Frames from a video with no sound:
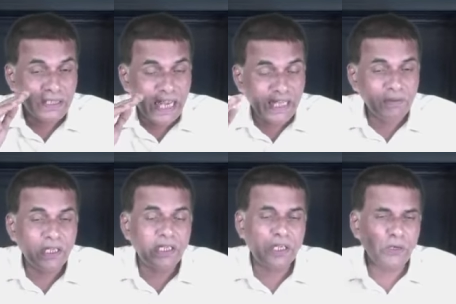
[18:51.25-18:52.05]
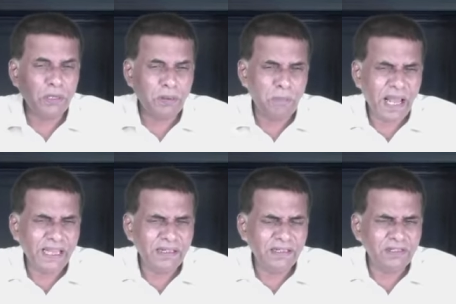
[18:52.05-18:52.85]
divert your
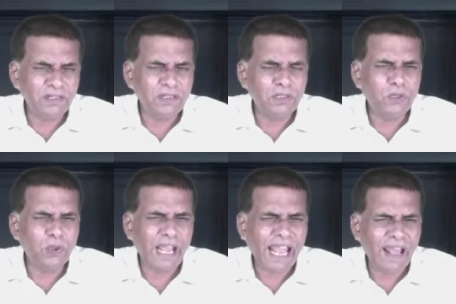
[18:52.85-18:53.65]
mind to